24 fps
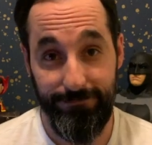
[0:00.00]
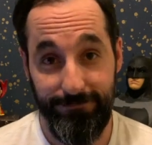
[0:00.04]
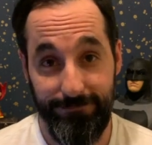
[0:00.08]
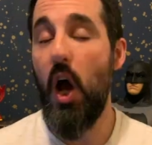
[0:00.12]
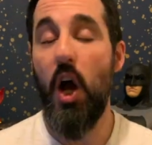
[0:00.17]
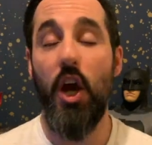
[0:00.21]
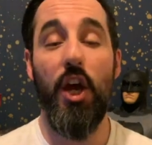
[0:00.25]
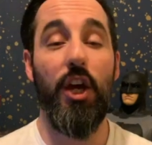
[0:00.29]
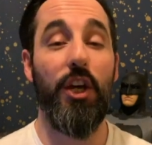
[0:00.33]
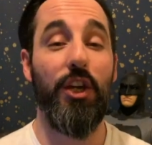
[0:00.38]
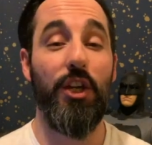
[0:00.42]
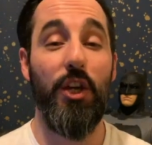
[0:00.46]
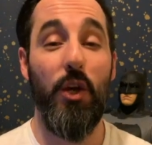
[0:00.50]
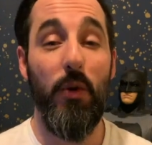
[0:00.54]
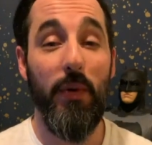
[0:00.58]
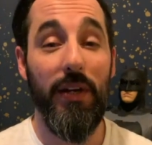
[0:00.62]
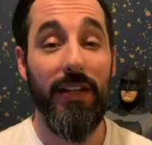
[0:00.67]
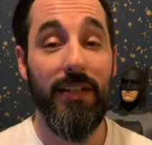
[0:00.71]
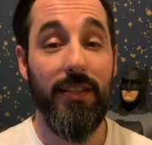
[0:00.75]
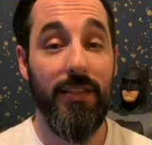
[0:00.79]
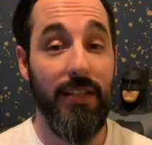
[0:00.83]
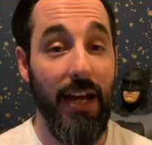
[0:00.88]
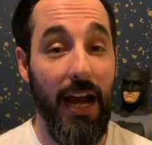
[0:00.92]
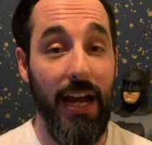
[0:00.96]
Are you
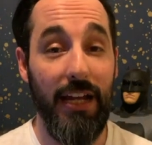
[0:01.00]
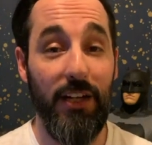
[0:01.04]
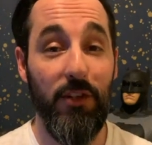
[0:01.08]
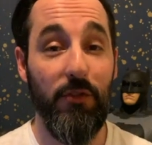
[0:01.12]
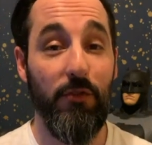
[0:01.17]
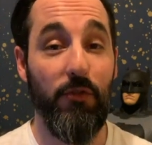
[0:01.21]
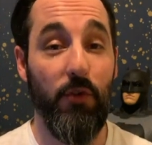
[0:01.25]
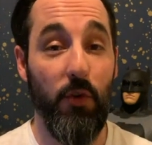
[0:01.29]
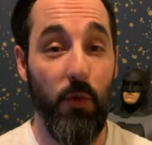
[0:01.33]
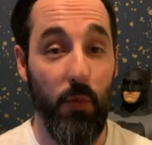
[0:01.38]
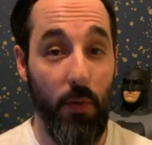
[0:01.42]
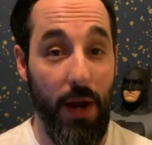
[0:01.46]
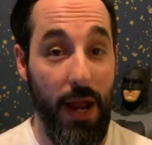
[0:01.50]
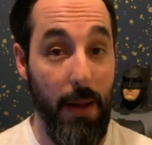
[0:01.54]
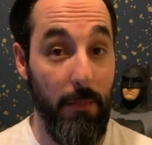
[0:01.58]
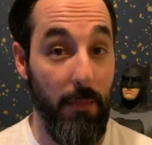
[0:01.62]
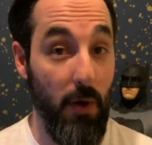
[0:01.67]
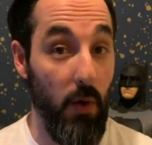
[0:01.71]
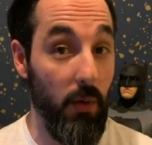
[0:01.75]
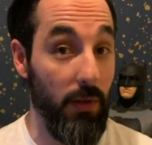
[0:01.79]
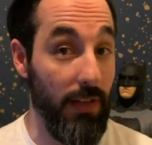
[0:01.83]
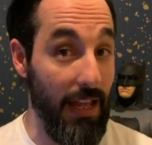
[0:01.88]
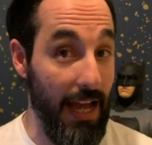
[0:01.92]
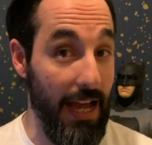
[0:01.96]
excited for
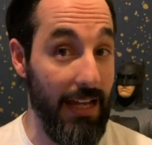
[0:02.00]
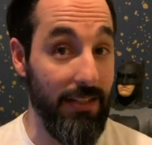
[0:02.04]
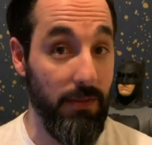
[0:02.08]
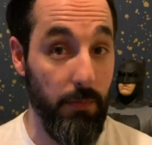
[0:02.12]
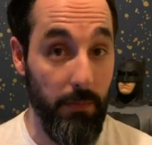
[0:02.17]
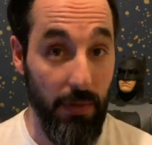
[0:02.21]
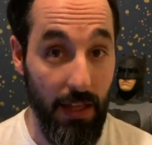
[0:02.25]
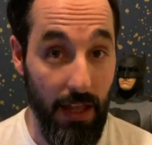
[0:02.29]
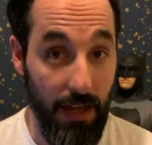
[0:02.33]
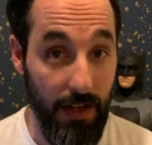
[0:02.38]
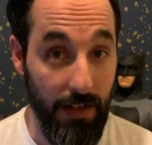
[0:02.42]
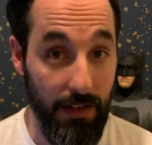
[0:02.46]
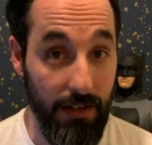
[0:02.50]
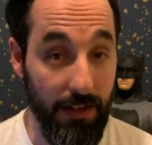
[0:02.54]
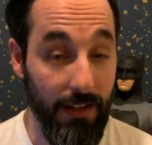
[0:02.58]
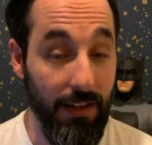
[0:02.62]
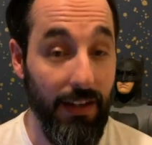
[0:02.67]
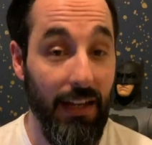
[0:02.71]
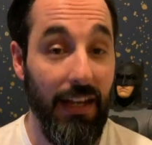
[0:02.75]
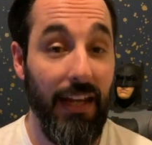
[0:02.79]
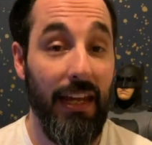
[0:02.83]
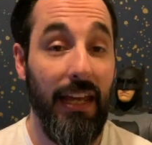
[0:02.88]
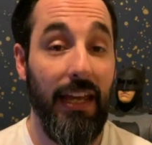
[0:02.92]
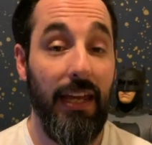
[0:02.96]
Rambo Last Blood?
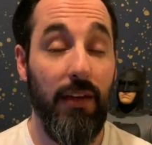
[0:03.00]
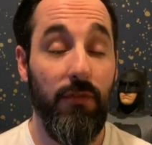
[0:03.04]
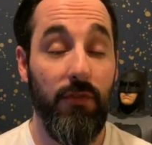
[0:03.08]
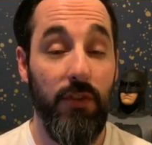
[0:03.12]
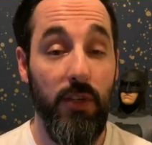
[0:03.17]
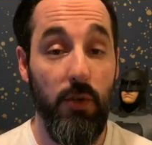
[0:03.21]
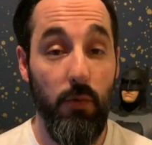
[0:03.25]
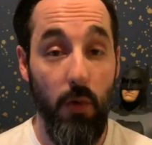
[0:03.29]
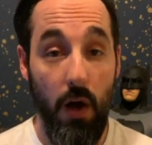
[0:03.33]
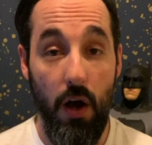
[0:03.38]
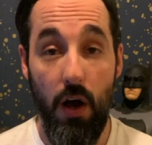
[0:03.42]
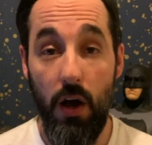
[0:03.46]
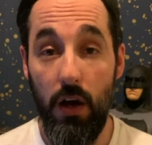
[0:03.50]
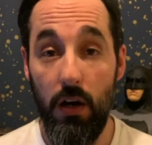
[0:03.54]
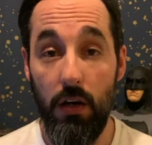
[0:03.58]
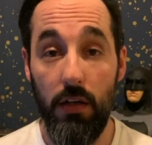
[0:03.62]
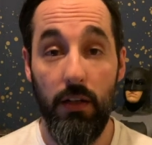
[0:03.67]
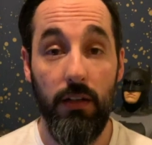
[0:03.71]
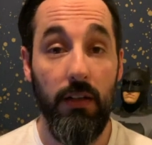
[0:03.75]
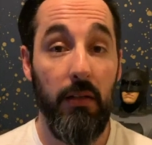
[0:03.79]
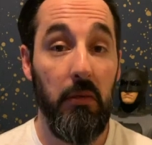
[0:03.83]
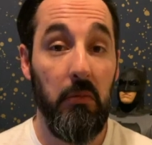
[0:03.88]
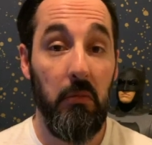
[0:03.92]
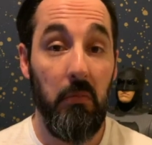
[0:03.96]
If you
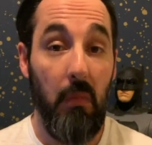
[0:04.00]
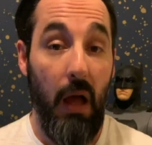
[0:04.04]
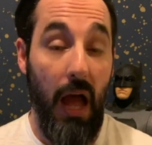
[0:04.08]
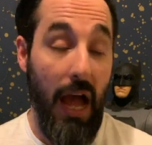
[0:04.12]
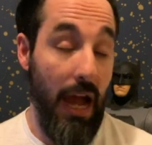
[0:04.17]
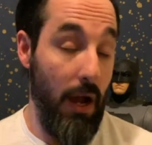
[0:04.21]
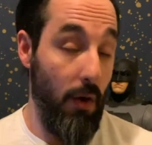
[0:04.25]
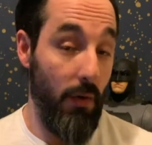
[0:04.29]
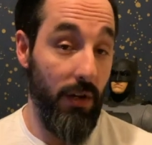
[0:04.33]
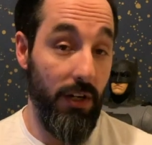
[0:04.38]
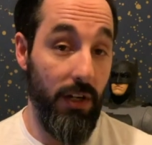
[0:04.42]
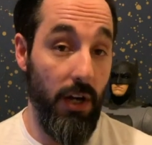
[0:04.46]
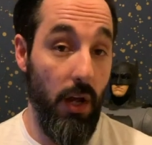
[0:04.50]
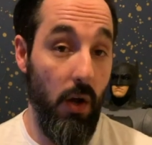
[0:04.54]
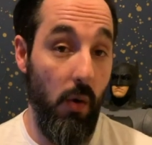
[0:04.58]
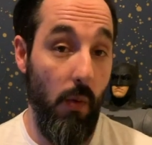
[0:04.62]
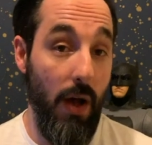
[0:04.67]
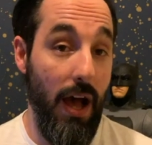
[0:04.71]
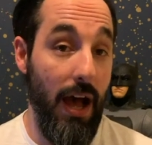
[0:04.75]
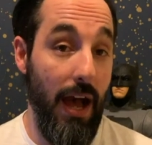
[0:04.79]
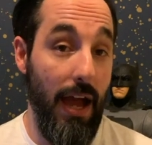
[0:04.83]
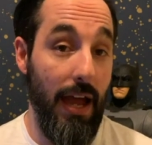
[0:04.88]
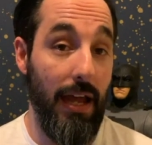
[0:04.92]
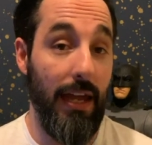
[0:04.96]
are, I want to know
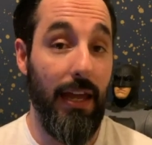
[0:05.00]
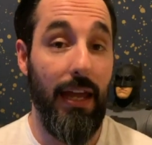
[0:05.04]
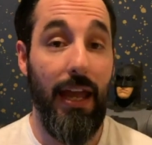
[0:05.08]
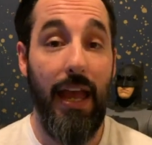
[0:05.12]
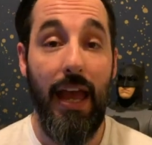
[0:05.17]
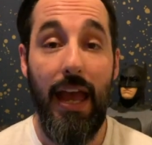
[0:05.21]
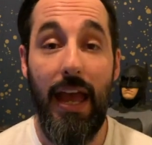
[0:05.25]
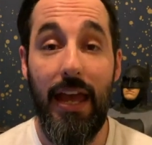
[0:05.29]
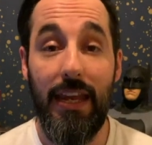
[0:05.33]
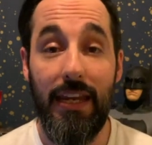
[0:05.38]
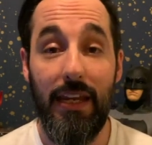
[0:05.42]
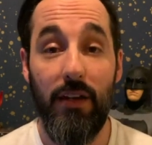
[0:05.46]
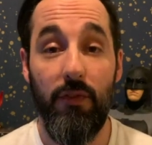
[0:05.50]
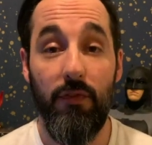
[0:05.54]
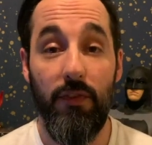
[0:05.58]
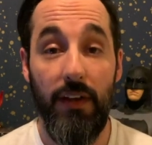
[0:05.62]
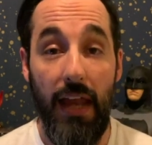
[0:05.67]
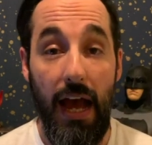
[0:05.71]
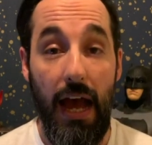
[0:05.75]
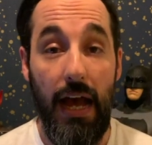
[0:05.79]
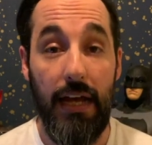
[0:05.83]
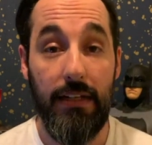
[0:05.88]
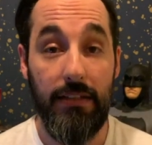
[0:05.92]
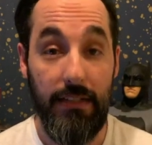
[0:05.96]
why, and if
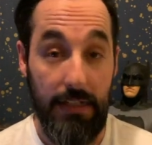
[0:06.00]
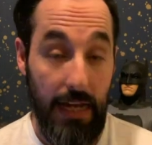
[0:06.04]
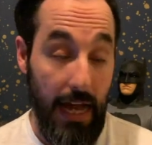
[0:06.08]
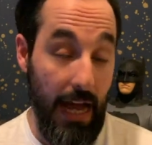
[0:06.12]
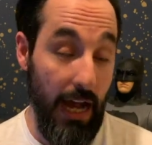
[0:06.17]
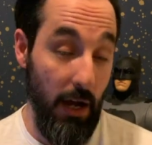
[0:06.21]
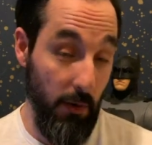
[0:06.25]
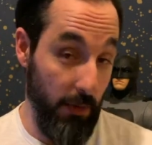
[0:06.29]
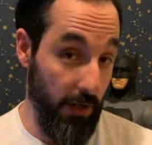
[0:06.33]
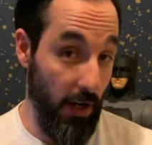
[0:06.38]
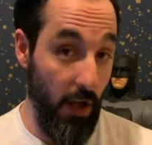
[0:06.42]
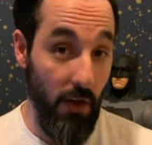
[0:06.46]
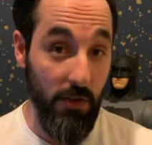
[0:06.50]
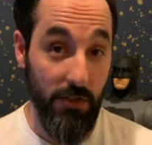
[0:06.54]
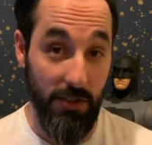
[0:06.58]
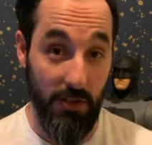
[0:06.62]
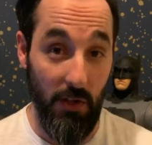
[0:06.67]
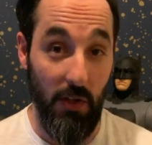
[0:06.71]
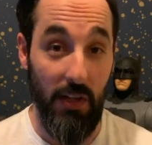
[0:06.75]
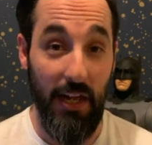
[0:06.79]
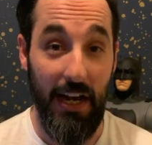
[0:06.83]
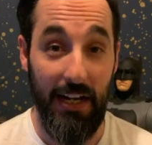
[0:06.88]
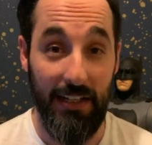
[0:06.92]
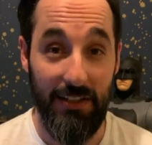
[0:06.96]
not, I would
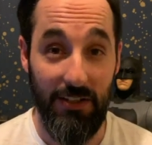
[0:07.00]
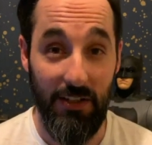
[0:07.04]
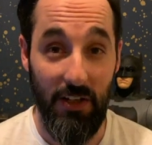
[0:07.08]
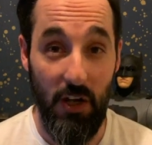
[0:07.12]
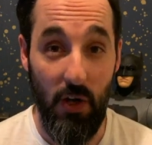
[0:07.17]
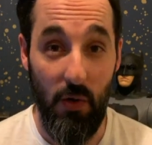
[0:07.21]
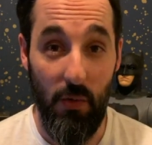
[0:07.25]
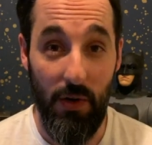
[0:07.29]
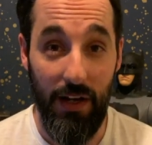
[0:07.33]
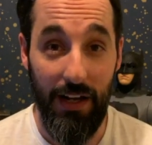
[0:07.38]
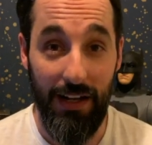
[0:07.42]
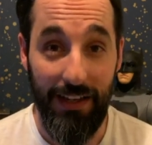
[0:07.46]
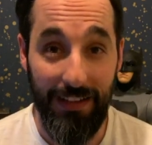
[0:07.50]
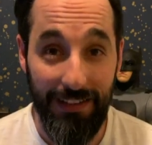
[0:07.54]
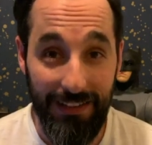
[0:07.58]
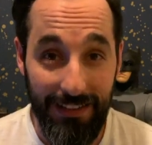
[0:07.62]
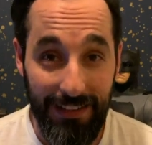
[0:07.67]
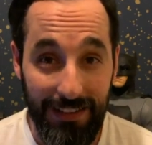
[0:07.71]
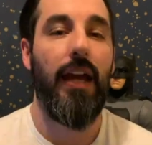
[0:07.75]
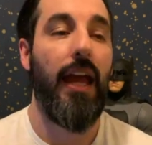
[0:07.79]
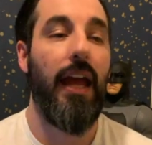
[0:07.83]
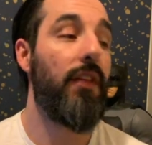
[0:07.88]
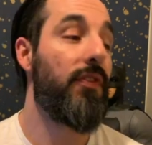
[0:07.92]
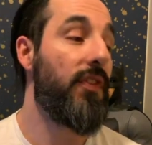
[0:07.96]
also like to know why.
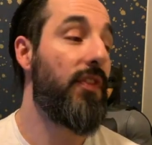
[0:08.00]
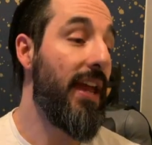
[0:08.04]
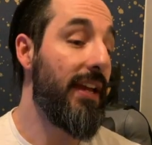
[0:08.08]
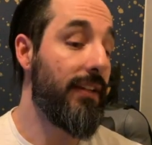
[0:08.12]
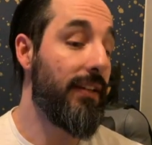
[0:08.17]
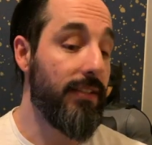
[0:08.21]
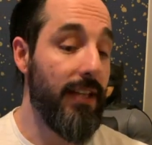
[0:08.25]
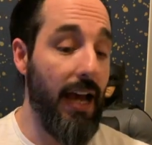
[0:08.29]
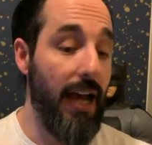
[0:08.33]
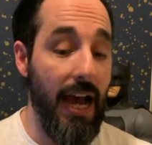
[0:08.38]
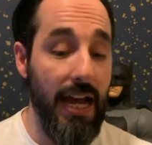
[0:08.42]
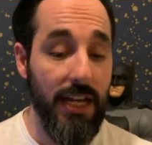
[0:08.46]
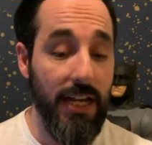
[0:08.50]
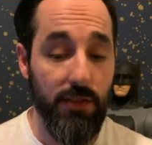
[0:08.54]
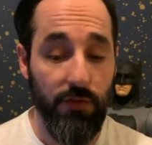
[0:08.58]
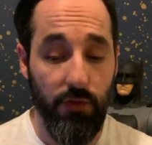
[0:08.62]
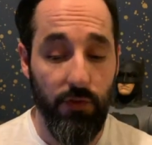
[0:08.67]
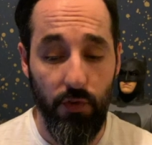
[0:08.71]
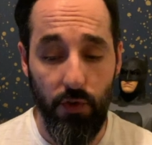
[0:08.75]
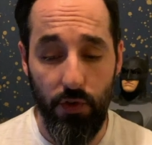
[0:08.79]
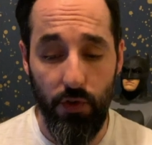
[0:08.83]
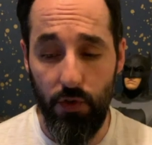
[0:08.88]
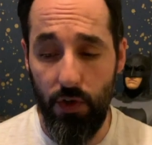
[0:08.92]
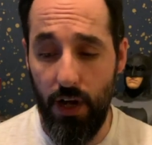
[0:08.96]
And thanks guys
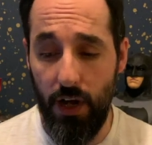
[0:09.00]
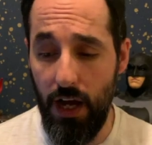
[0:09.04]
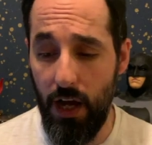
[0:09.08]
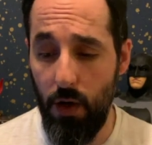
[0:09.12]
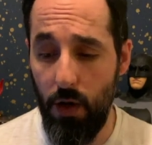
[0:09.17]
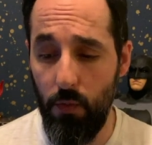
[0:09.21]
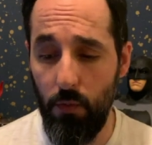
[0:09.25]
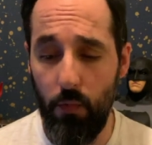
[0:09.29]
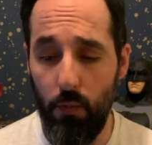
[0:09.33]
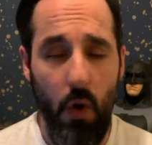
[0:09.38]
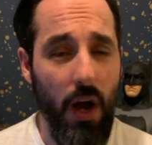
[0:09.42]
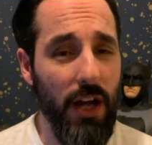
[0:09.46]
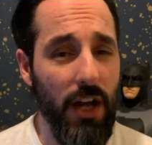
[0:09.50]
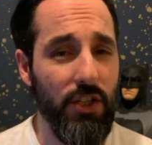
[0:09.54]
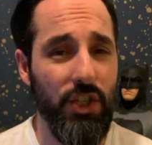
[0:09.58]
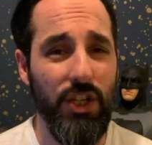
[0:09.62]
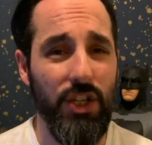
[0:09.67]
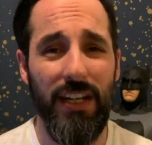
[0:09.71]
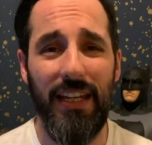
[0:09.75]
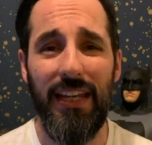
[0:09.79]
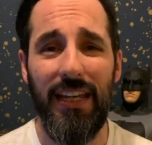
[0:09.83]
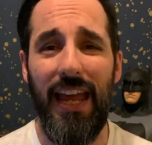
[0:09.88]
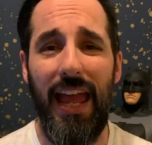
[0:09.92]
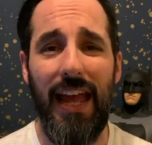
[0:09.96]
for
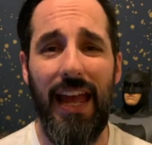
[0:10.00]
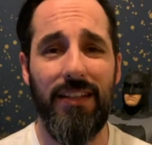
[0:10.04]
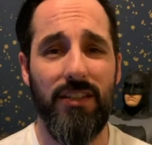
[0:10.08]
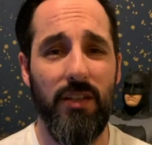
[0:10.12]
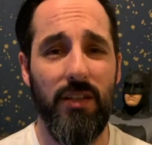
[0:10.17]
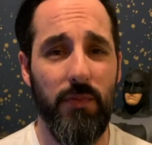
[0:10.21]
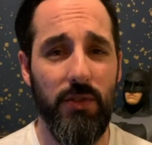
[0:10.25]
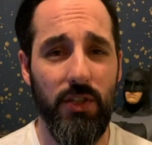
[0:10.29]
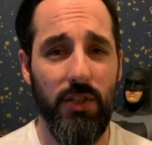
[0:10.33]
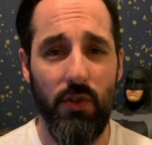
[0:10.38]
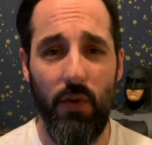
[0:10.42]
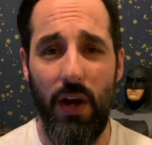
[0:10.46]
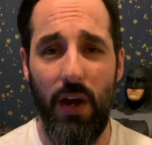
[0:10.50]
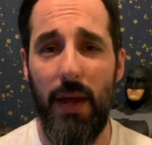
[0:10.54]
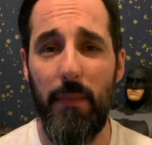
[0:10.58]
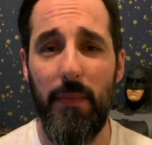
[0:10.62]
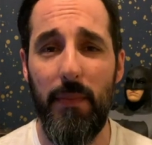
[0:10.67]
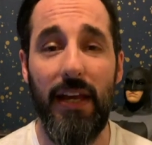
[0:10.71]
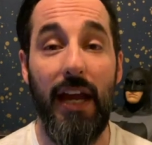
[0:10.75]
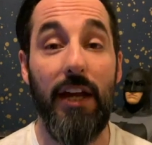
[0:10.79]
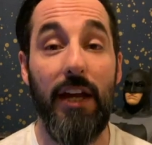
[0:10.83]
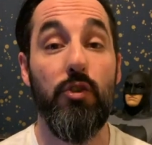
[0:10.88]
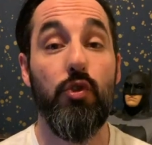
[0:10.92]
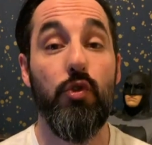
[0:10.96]
watching and
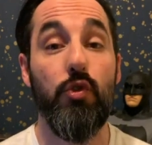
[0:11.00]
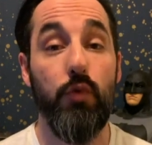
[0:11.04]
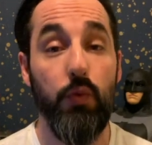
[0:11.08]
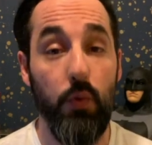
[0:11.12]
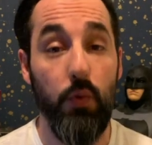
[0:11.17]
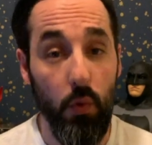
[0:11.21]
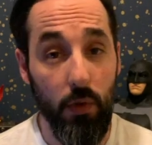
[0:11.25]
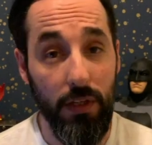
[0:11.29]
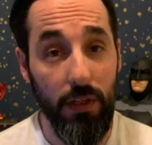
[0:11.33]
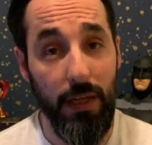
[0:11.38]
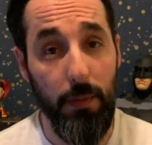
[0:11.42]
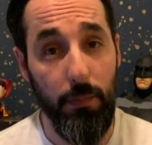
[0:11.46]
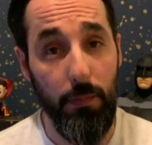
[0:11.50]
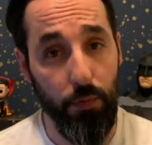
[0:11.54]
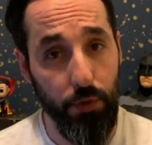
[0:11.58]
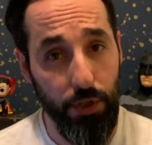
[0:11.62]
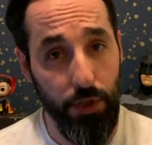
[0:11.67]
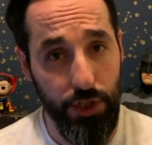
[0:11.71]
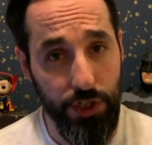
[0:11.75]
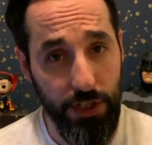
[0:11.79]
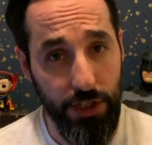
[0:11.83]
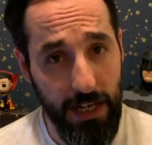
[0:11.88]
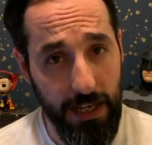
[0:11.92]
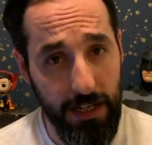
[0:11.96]
subscribing, I truly
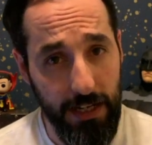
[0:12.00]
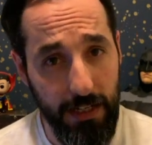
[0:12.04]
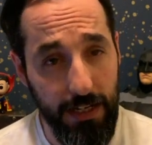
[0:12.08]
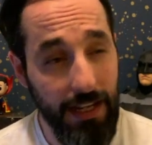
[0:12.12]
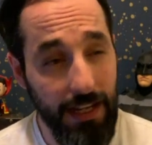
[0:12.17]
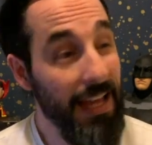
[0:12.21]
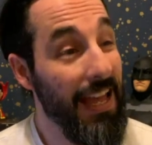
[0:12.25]
appreciate it.